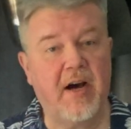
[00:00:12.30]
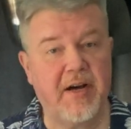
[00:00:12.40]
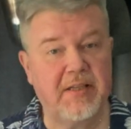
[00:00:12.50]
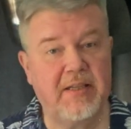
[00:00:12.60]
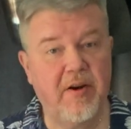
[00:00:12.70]

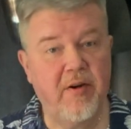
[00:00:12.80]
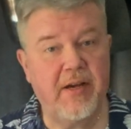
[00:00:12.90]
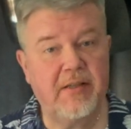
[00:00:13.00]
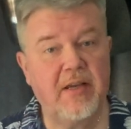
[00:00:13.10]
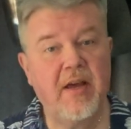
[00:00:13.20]

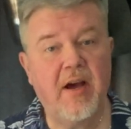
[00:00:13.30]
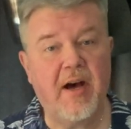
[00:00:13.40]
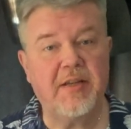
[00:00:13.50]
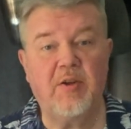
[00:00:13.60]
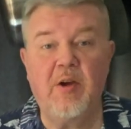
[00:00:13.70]
series,
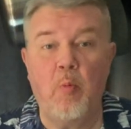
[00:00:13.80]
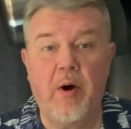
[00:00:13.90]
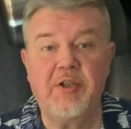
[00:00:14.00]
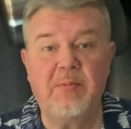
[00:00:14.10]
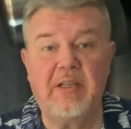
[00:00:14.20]
so you can
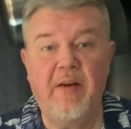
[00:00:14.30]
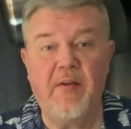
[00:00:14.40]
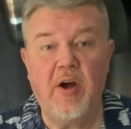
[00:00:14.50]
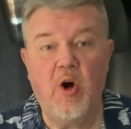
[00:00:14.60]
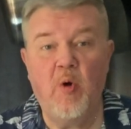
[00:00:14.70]
watch some stuff at
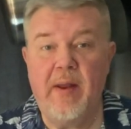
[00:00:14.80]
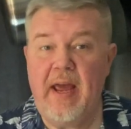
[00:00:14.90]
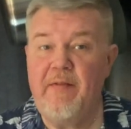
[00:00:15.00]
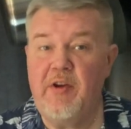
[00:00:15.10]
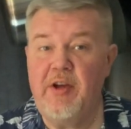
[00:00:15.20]
home and
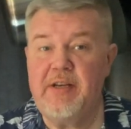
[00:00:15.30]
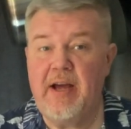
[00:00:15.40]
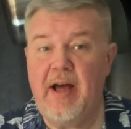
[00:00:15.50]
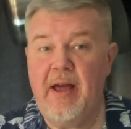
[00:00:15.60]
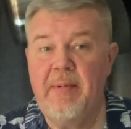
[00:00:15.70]
have a good
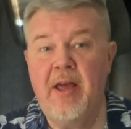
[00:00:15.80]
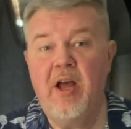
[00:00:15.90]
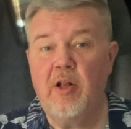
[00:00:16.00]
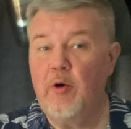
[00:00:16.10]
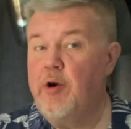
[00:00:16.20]
time,
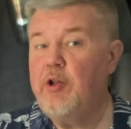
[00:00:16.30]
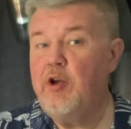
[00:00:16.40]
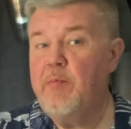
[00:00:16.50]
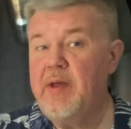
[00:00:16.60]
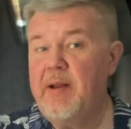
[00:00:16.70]
learn a
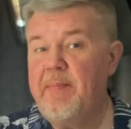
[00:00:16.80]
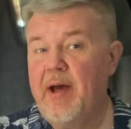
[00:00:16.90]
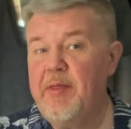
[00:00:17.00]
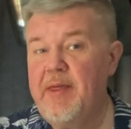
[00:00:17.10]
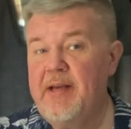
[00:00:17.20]
little bit
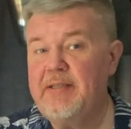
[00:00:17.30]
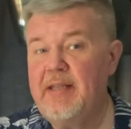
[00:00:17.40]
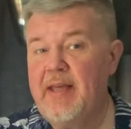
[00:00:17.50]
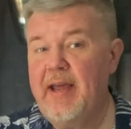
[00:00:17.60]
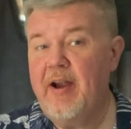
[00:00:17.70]
about things in
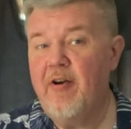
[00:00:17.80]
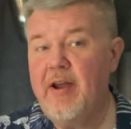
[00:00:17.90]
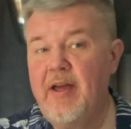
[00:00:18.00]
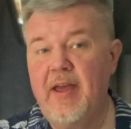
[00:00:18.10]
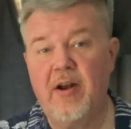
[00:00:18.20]
the
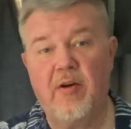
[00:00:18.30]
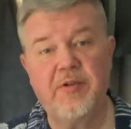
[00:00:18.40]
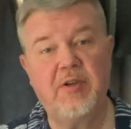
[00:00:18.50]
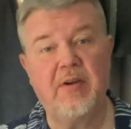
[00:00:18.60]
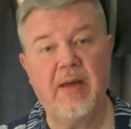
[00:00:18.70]
area, and
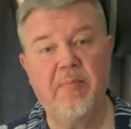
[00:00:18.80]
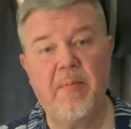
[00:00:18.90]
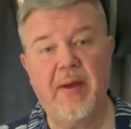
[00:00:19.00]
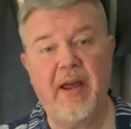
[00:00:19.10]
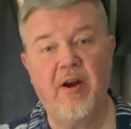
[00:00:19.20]
also get
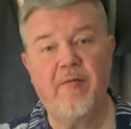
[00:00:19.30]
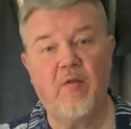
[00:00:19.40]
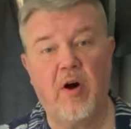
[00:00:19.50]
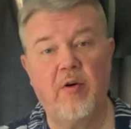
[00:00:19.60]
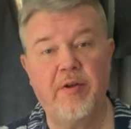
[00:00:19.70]
prepared
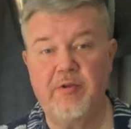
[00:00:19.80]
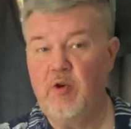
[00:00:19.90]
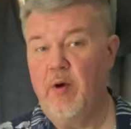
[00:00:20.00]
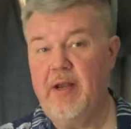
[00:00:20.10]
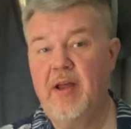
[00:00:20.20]
for all those
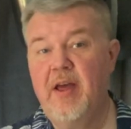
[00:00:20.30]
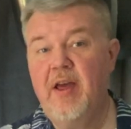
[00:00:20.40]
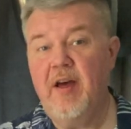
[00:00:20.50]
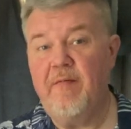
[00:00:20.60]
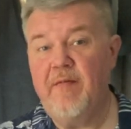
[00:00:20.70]
great
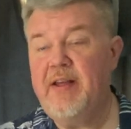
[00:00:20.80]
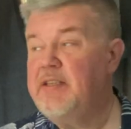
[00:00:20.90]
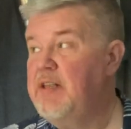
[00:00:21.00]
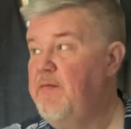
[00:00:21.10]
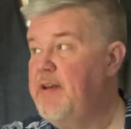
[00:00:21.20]

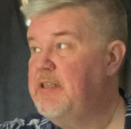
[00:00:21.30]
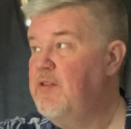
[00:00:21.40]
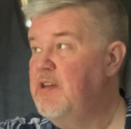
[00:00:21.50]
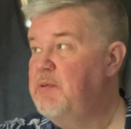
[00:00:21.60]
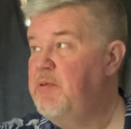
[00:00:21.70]
events that
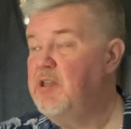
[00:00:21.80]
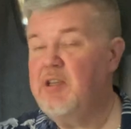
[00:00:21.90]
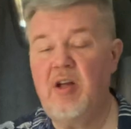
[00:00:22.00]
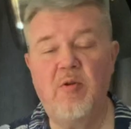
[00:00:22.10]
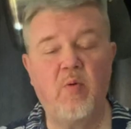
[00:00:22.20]
Festevents puts
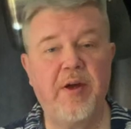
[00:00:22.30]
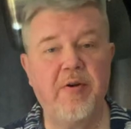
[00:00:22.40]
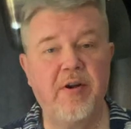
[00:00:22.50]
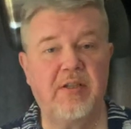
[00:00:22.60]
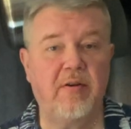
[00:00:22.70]
on,
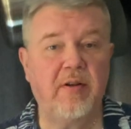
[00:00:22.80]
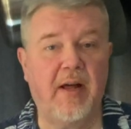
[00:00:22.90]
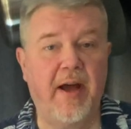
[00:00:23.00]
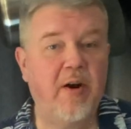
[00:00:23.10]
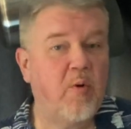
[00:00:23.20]
whether it's
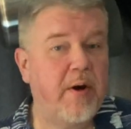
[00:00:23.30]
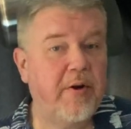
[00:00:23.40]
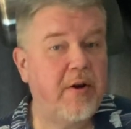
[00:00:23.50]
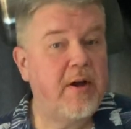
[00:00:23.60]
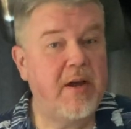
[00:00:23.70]
online or
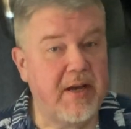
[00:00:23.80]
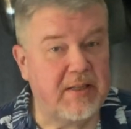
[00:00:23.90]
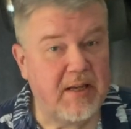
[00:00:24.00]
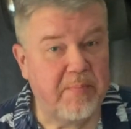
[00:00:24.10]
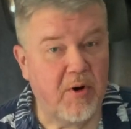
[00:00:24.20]
whether
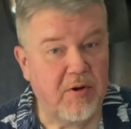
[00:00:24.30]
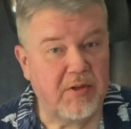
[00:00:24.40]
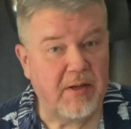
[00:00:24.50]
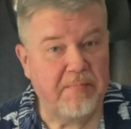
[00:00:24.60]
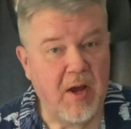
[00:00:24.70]
it's in
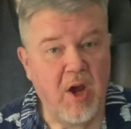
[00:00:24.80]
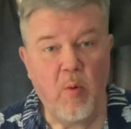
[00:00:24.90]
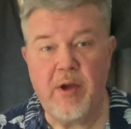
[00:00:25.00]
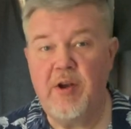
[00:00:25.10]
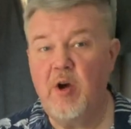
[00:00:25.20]
person.
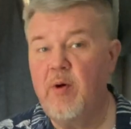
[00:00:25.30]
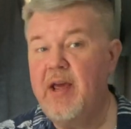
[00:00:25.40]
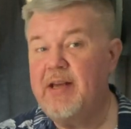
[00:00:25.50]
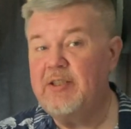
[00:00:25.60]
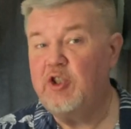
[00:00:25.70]
Well, you know,
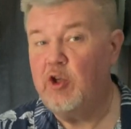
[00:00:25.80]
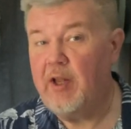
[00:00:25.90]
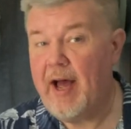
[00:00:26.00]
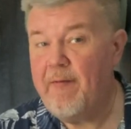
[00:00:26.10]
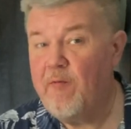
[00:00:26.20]
it's
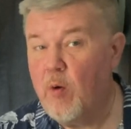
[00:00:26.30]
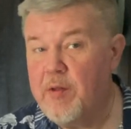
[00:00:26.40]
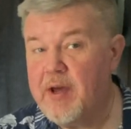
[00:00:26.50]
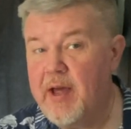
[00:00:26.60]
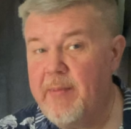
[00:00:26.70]
July
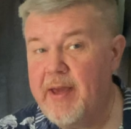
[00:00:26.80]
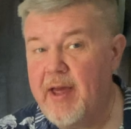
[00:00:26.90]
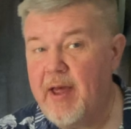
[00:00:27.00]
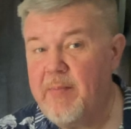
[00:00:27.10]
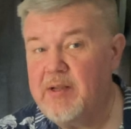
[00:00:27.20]
4th coming
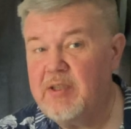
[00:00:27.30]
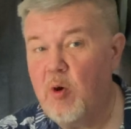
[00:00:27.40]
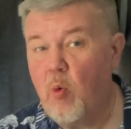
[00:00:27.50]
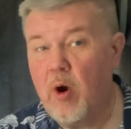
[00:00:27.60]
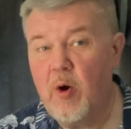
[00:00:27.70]
up, and so
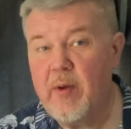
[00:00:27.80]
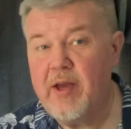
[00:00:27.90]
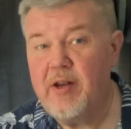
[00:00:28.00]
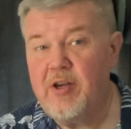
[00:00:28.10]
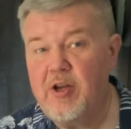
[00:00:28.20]
what are we
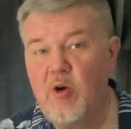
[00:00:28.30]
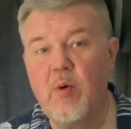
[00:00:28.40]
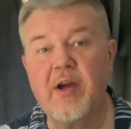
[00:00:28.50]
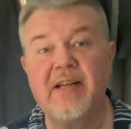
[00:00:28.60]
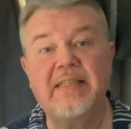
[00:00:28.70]
going to do? We're
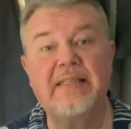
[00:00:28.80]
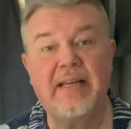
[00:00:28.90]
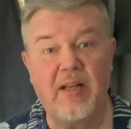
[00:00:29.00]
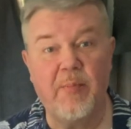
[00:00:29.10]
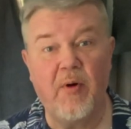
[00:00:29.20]
going to
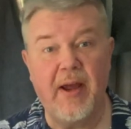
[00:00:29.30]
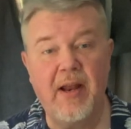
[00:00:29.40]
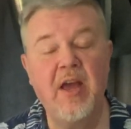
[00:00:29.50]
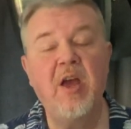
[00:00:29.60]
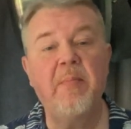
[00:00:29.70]
celebrate
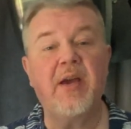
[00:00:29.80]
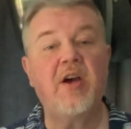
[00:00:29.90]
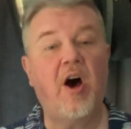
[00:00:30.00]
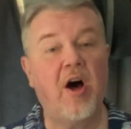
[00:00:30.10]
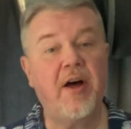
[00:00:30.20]

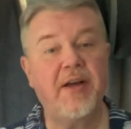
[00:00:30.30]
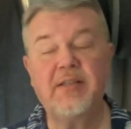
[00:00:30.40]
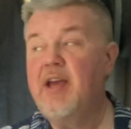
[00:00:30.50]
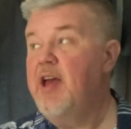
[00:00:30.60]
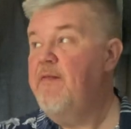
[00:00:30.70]
because
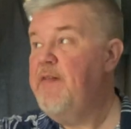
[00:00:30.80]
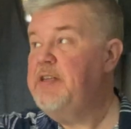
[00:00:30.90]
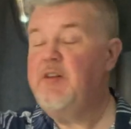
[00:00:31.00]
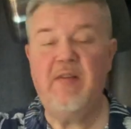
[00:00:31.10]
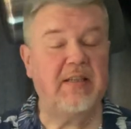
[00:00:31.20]

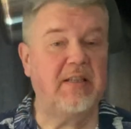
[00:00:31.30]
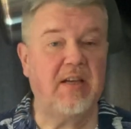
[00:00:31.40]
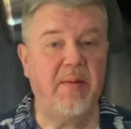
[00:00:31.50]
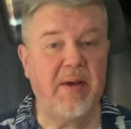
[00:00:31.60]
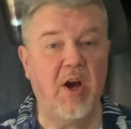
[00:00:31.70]
Festevents is
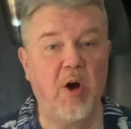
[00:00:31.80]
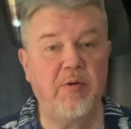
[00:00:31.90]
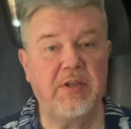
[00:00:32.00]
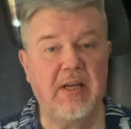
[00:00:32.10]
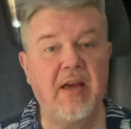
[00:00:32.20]
going to be
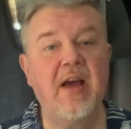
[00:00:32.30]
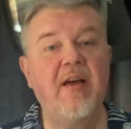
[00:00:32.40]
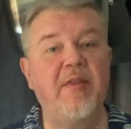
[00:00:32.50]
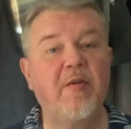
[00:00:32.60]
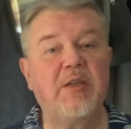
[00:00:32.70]
hosting
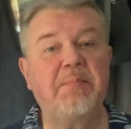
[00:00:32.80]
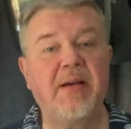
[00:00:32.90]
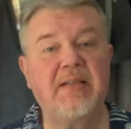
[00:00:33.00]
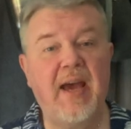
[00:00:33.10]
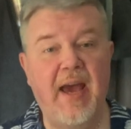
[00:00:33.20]
their
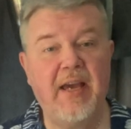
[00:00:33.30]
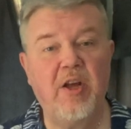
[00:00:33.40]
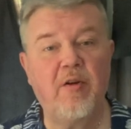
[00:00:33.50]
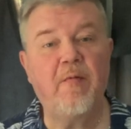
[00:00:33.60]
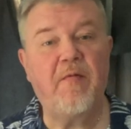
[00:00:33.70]

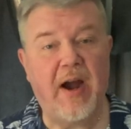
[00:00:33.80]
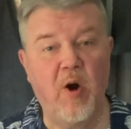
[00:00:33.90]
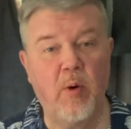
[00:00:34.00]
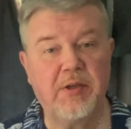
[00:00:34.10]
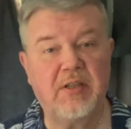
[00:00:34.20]
spectacular
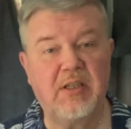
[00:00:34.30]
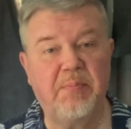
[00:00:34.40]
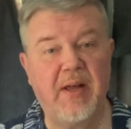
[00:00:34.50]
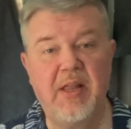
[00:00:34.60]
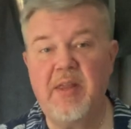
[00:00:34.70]
fireworks
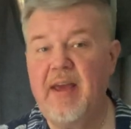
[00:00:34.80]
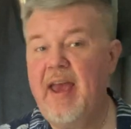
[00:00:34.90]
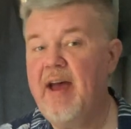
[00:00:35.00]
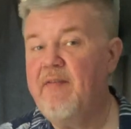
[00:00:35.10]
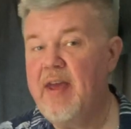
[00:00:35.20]
display that they
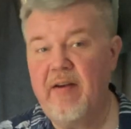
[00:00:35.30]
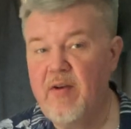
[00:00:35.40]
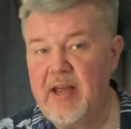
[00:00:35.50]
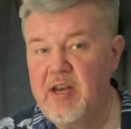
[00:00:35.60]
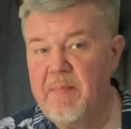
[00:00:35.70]
have
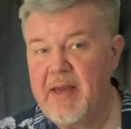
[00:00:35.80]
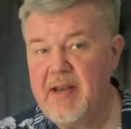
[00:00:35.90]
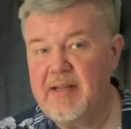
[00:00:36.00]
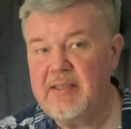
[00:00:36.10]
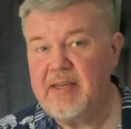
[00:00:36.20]
every
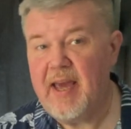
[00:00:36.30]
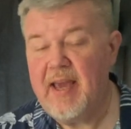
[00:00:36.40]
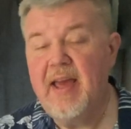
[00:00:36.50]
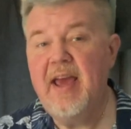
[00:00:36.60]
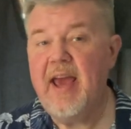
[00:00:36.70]
Independence Day,
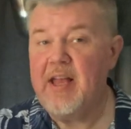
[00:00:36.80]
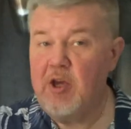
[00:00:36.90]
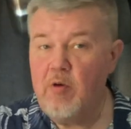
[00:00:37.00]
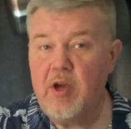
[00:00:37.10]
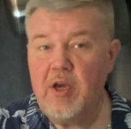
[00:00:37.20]
and
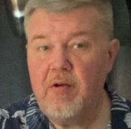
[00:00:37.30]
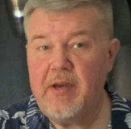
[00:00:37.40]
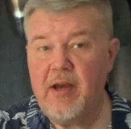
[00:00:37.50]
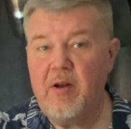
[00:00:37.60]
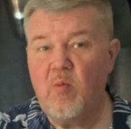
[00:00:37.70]
you can go
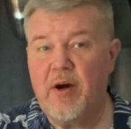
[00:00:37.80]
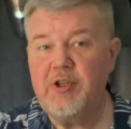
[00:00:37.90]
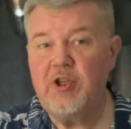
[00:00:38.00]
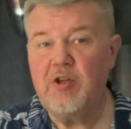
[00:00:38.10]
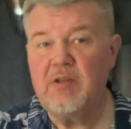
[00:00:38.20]
down and
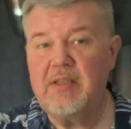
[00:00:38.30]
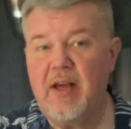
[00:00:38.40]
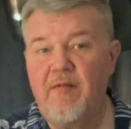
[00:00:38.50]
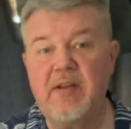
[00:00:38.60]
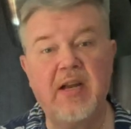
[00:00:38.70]
watch it
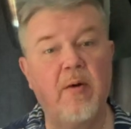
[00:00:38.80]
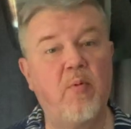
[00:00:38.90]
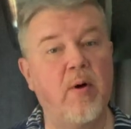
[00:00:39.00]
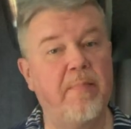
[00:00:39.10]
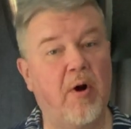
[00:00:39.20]
yourself at Town
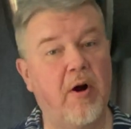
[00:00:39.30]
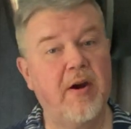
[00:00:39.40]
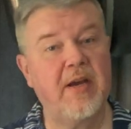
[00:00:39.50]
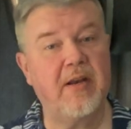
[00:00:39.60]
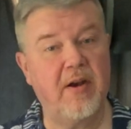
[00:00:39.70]
Point
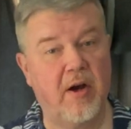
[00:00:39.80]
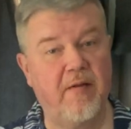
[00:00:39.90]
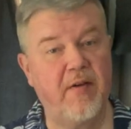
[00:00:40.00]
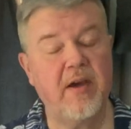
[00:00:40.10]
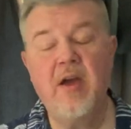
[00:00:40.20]
Park in
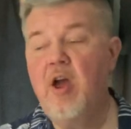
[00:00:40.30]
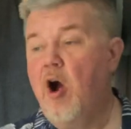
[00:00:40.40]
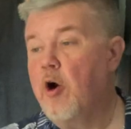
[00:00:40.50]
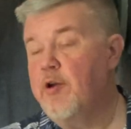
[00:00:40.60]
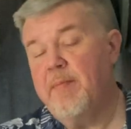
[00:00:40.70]
Norfolk,
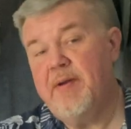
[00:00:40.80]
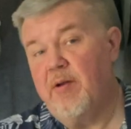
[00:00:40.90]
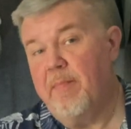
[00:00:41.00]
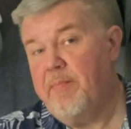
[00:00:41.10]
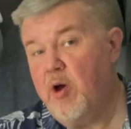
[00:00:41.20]
or you can be on
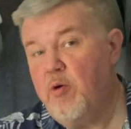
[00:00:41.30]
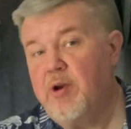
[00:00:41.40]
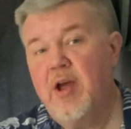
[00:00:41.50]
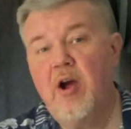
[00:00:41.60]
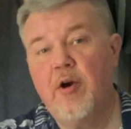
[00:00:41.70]
a boat,
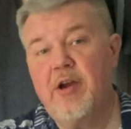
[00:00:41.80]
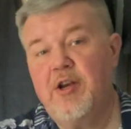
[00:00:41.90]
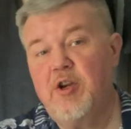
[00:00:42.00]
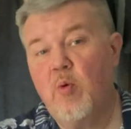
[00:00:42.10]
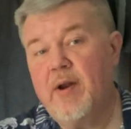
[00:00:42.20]
or you can
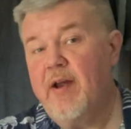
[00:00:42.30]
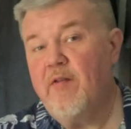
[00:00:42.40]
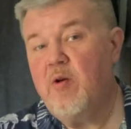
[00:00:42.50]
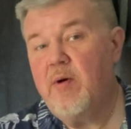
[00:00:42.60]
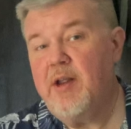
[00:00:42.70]
do whatever
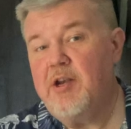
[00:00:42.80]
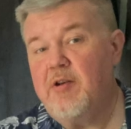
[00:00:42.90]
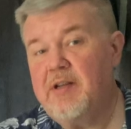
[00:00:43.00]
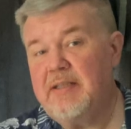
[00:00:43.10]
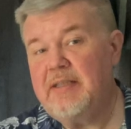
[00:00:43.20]
you want to do
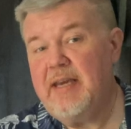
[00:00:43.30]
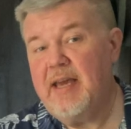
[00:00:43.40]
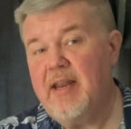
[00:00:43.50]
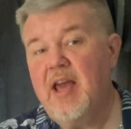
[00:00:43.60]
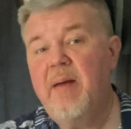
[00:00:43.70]
to see
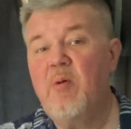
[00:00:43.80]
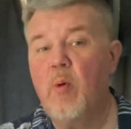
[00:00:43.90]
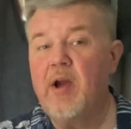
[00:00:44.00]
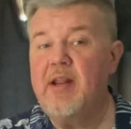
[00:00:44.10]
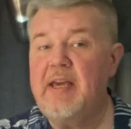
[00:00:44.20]
it, but
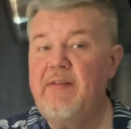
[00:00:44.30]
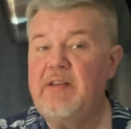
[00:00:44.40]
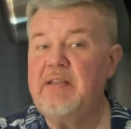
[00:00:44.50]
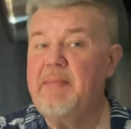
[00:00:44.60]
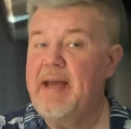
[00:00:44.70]
we're going to give you
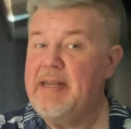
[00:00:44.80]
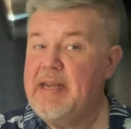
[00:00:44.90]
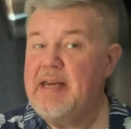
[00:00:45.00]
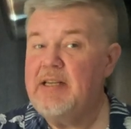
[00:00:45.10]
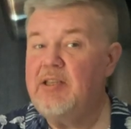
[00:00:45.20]
some
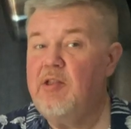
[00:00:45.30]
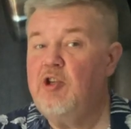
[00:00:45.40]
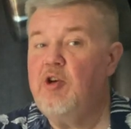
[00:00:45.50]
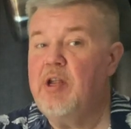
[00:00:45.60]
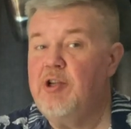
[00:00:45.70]
ideas so that
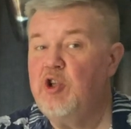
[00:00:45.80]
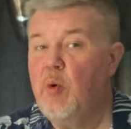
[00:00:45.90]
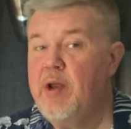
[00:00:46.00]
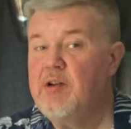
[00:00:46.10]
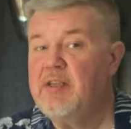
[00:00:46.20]
you can
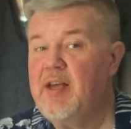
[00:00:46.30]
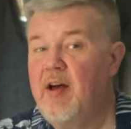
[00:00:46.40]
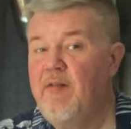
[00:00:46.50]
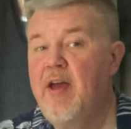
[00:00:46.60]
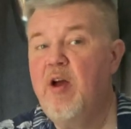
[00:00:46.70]
enjoy
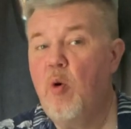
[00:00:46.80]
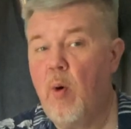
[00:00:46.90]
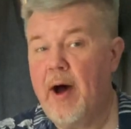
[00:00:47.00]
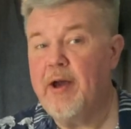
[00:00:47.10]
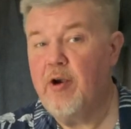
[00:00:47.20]
yourself
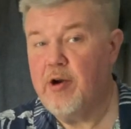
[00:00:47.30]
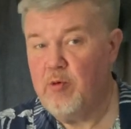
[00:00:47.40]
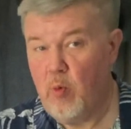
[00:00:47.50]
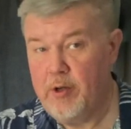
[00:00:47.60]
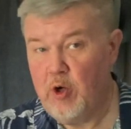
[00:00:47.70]
while
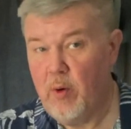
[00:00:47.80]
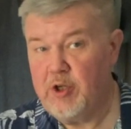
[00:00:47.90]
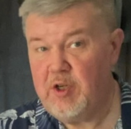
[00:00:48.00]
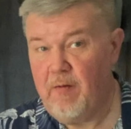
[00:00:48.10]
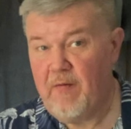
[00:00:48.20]
you're
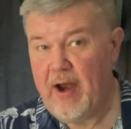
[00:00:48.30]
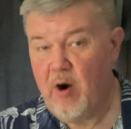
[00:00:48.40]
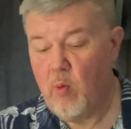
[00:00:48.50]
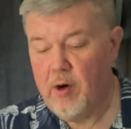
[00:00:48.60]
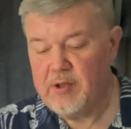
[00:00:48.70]
watching the
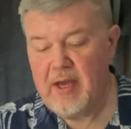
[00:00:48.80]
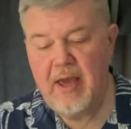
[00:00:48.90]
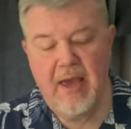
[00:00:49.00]
fireworks.